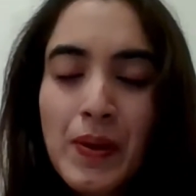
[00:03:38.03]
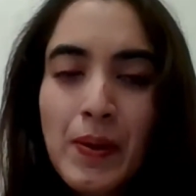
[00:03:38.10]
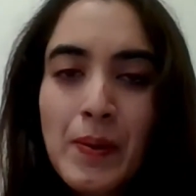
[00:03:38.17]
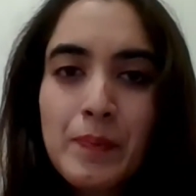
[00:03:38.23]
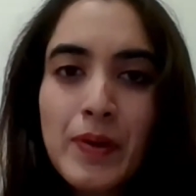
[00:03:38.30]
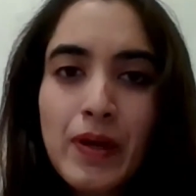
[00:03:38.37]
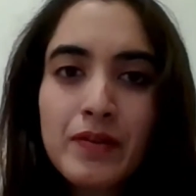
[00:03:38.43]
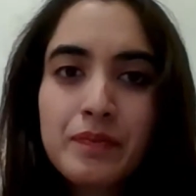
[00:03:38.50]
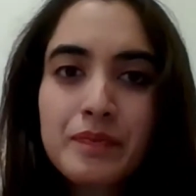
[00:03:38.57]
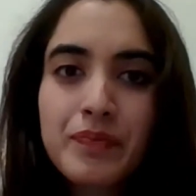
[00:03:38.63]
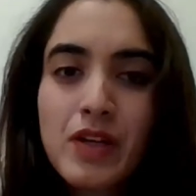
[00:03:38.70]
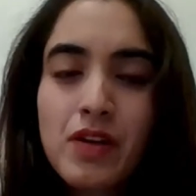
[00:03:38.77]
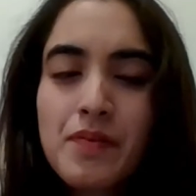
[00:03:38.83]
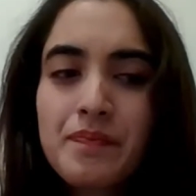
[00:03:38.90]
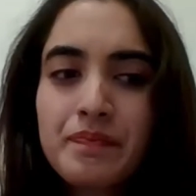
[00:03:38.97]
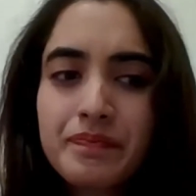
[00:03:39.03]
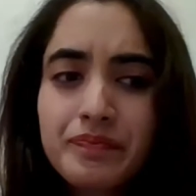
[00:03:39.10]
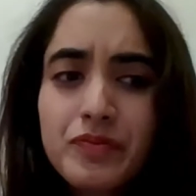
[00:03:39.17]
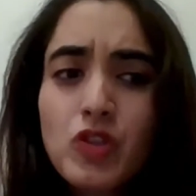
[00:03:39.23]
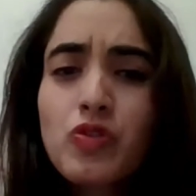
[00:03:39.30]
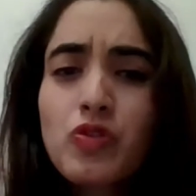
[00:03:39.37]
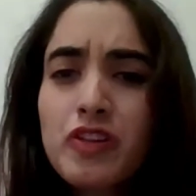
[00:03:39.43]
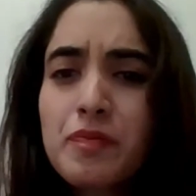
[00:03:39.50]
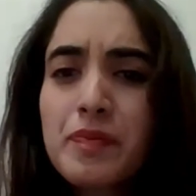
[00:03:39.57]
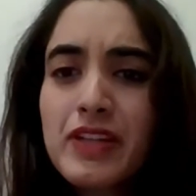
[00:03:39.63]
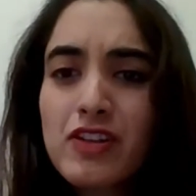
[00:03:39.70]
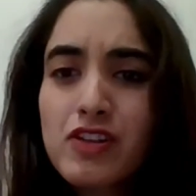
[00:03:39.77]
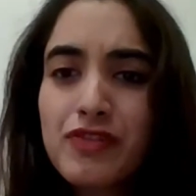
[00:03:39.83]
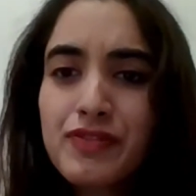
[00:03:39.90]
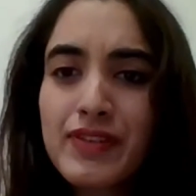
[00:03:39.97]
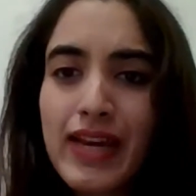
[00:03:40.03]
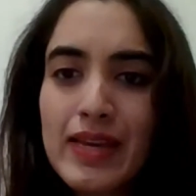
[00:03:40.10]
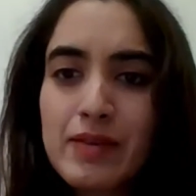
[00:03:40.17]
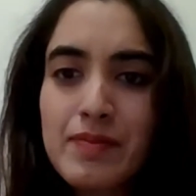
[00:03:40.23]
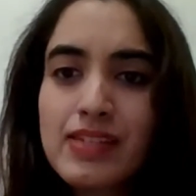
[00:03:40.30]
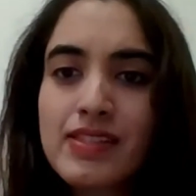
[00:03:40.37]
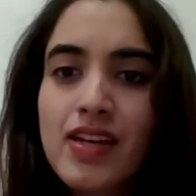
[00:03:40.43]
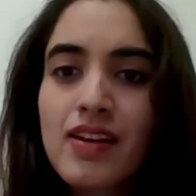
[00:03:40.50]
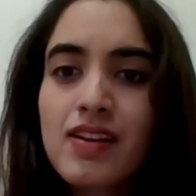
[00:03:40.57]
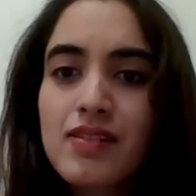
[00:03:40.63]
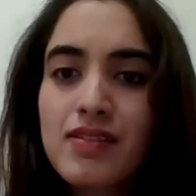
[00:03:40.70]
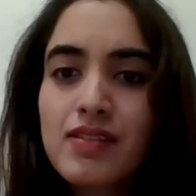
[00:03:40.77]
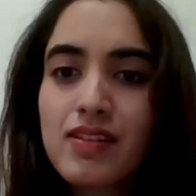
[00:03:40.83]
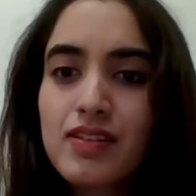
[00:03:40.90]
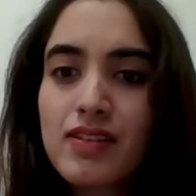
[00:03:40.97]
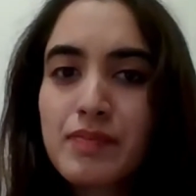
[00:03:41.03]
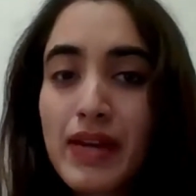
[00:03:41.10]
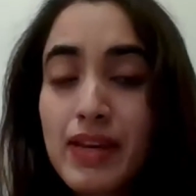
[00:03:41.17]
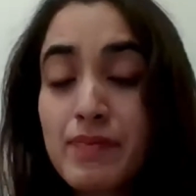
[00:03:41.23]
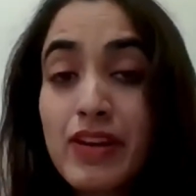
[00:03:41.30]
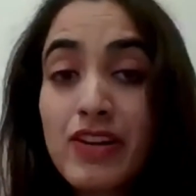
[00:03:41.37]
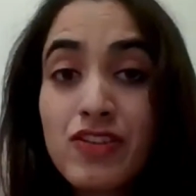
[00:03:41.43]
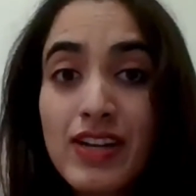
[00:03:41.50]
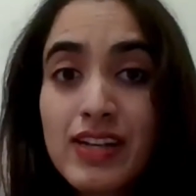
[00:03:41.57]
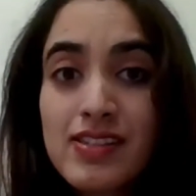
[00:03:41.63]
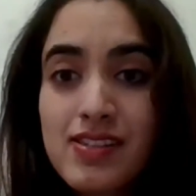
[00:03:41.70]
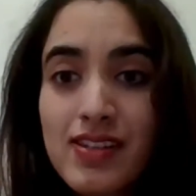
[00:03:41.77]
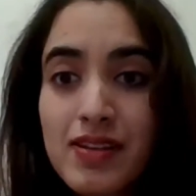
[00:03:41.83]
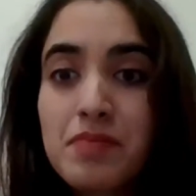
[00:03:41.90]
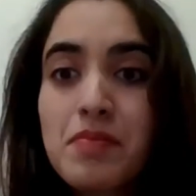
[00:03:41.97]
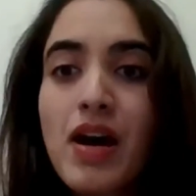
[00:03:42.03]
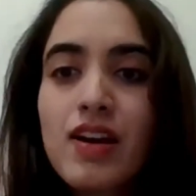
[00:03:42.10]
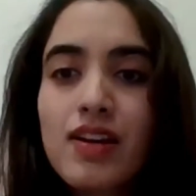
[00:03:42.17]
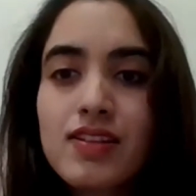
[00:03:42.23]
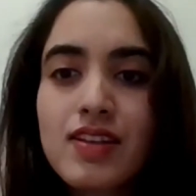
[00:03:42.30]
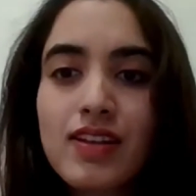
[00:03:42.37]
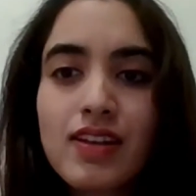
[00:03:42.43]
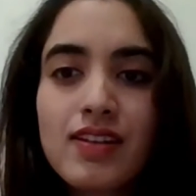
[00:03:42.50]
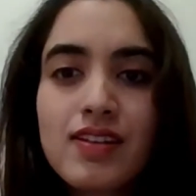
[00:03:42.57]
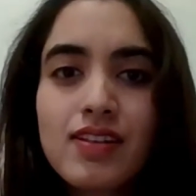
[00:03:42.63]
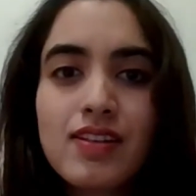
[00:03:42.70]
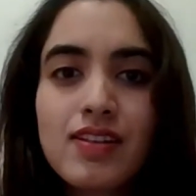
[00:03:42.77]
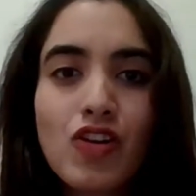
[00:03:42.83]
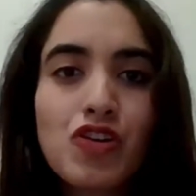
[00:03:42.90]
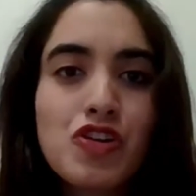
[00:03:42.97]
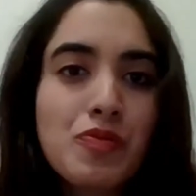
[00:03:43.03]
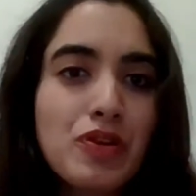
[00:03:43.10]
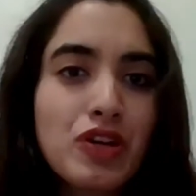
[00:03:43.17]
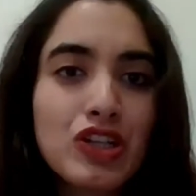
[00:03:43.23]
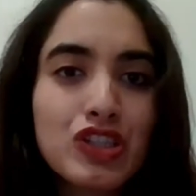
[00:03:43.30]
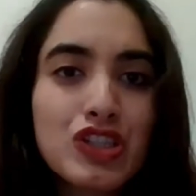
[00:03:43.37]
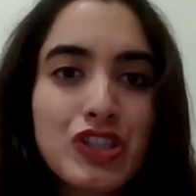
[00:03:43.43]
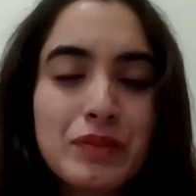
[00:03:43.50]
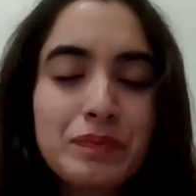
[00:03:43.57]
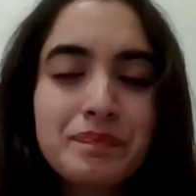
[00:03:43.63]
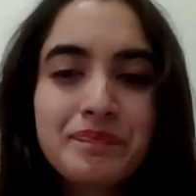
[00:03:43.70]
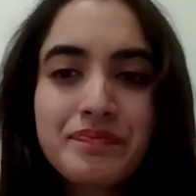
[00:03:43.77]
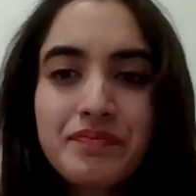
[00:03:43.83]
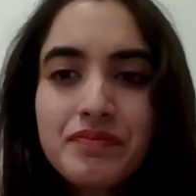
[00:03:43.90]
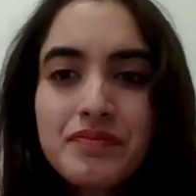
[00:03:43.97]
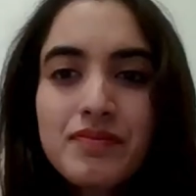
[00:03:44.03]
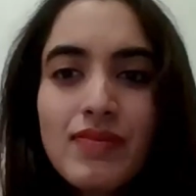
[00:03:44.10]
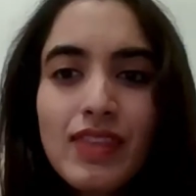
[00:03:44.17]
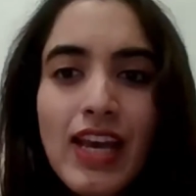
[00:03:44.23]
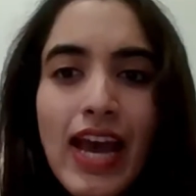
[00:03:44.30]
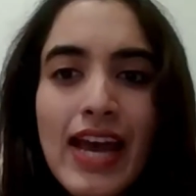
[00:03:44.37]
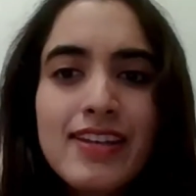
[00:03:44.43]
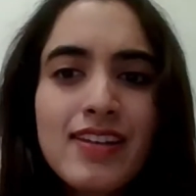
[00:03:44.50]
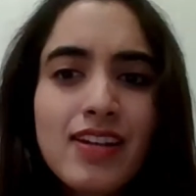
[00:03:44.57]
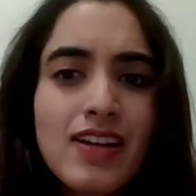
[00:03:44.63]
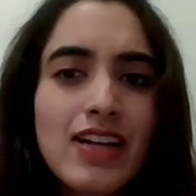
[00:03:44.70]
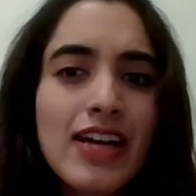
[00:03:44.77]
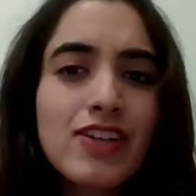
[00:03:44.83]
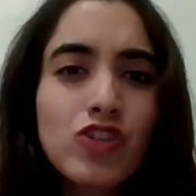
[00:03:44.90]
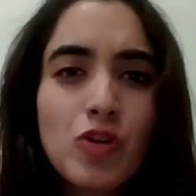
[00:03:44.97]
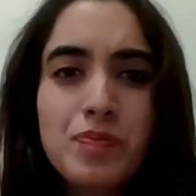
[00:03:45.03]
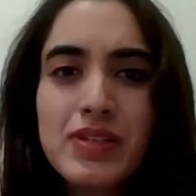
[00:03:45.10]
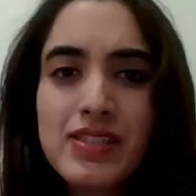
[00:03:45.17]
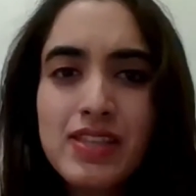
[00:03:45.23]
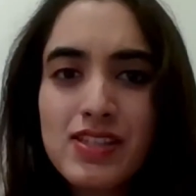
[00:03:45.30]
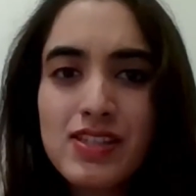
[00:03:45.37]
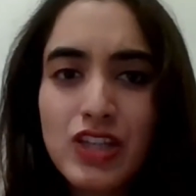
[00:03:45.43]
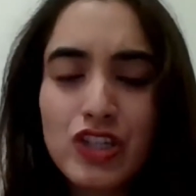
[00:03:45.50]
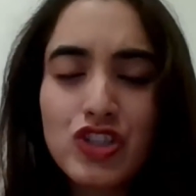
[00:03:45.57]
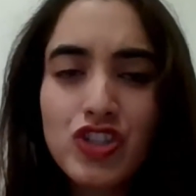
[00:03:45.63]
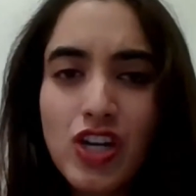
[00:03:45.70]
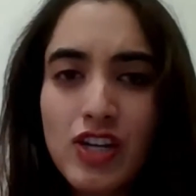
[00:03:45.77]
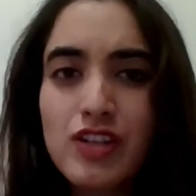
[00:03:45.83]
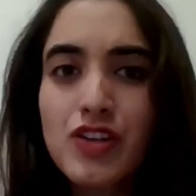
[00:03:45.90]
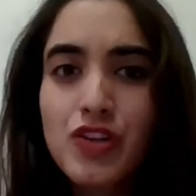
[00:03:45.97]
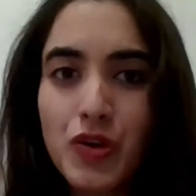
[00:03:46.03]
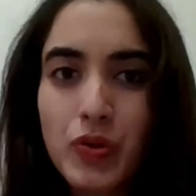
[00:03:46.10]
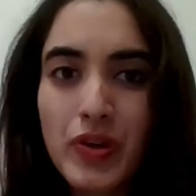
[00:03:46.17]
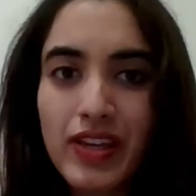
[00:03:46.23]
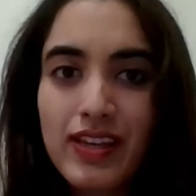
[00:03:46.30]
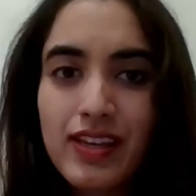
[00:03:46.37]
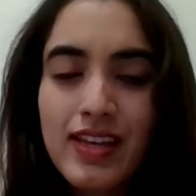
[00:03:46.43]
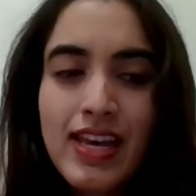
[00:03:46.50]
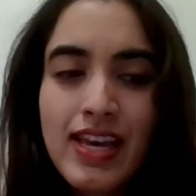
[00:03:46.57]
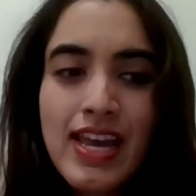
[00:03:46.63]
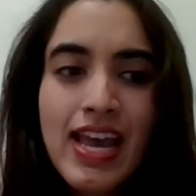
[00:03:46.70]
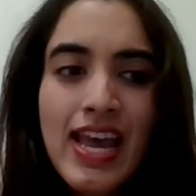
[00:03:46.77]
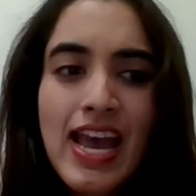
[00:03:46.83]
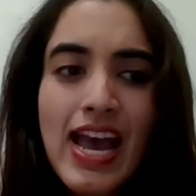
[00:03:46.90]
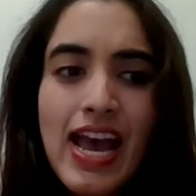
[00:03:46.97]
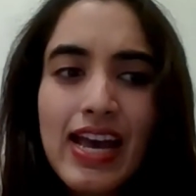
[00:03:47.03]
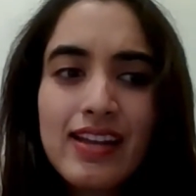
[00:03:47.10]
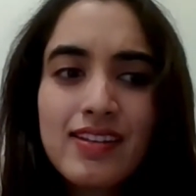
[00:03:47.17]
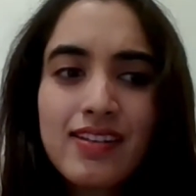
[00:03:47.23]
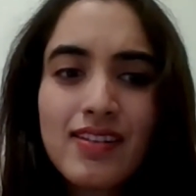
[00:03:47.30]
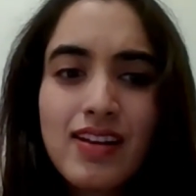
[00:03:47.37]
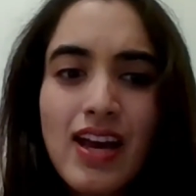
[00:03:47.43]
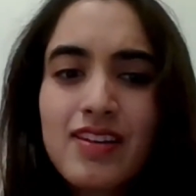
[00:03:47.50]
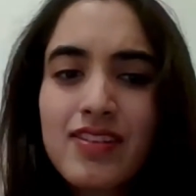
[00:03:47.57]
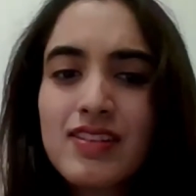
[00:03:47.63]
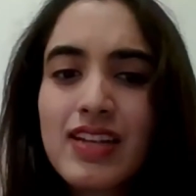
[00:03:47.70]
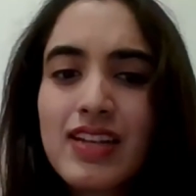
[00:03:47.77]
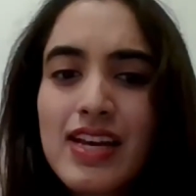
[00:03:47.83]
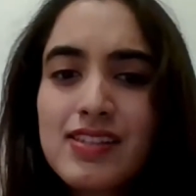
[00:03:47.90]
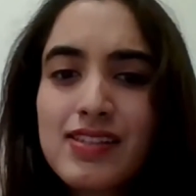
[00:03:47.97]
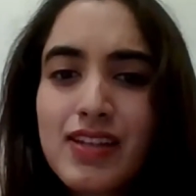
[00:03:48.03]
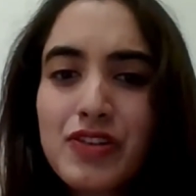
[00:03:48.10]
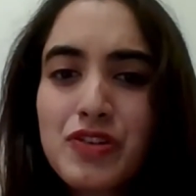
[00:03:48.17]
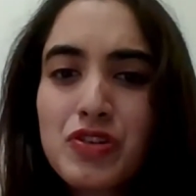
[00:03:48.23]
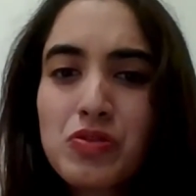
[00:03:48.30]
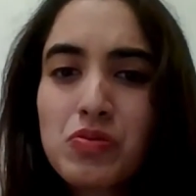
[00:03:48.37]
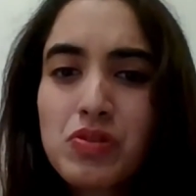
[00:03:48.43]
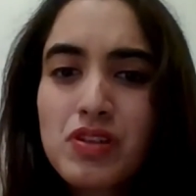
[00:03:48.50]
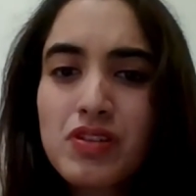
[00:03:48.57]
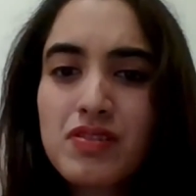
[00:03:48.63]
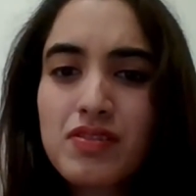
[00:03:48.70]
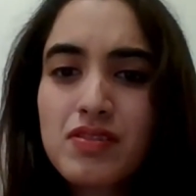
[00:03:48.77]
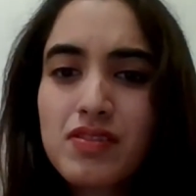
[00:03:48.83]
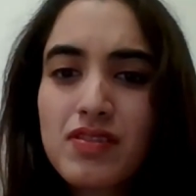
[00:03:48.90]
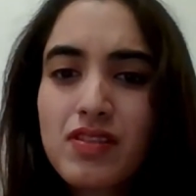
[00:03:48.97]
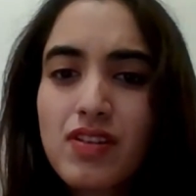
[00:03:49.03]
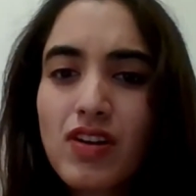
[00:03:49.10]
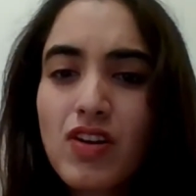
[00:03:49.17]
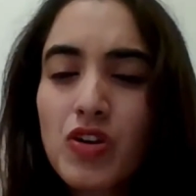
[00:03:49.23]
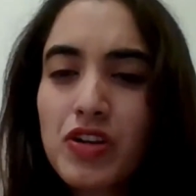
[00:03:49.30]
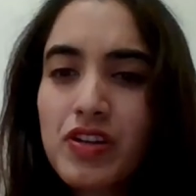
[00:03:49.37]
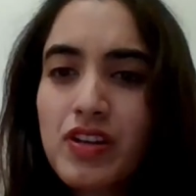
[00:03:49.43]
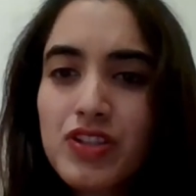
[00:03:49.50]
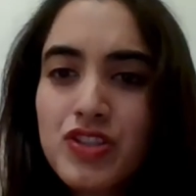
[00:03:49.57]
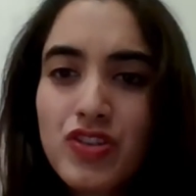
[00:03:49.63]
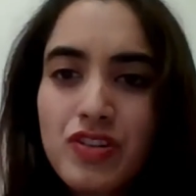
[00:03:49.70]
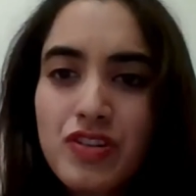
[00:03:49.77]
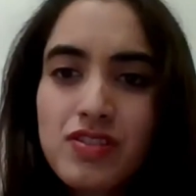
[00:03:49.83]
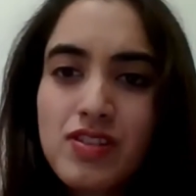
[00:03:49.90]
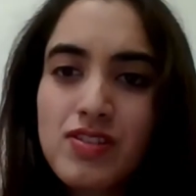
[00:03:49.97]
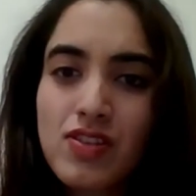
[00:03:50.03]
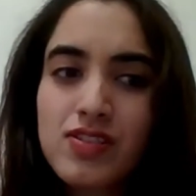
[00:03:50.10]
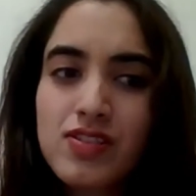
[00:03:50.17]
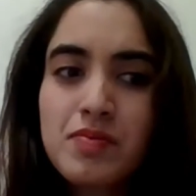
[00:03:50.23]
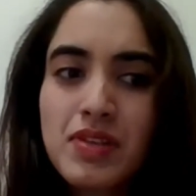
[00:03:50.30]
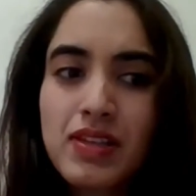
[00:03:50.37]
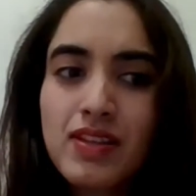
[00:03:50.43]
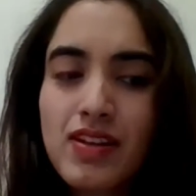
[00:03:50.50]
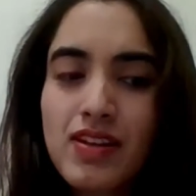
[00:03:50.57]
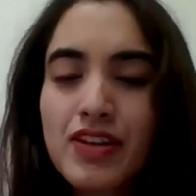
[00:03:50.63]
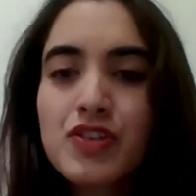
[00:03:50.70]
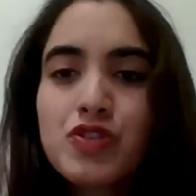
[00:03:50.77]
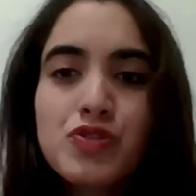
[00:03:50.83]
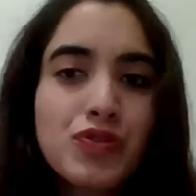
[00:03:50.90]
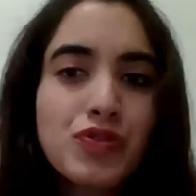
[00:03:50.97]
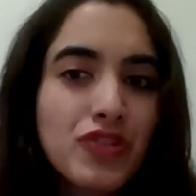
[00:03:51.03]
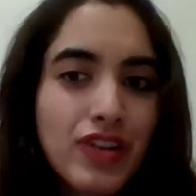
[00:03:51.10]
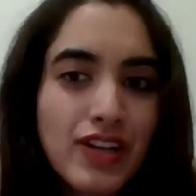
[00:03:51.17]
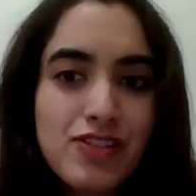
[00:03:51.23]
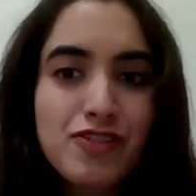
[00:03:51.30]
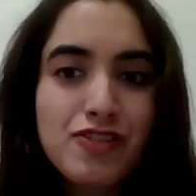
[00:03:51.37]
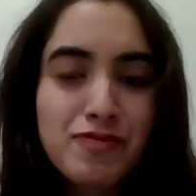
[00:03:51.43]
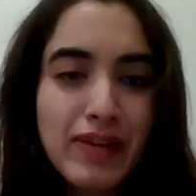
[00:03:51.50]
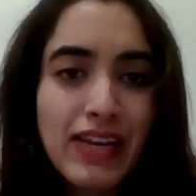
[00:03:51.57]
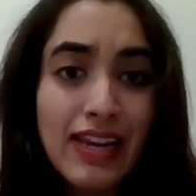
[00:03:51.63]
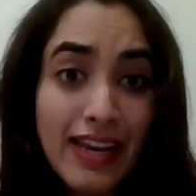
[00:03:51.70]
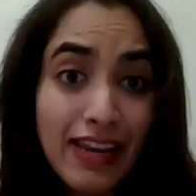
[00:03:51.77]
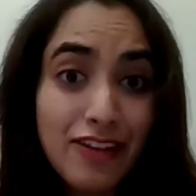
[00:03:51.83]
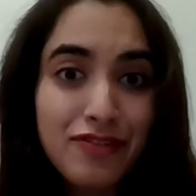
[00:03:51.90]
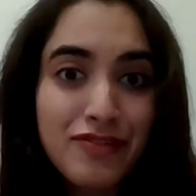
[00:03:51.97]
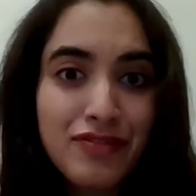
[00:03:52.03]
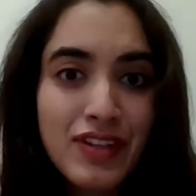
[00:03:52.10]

But over a period of time, I started my interest in marketing, entrepreneurship, and topics as such started growing. And I realized that, what, auditing and assurance is not something that I can do for the rest of my life.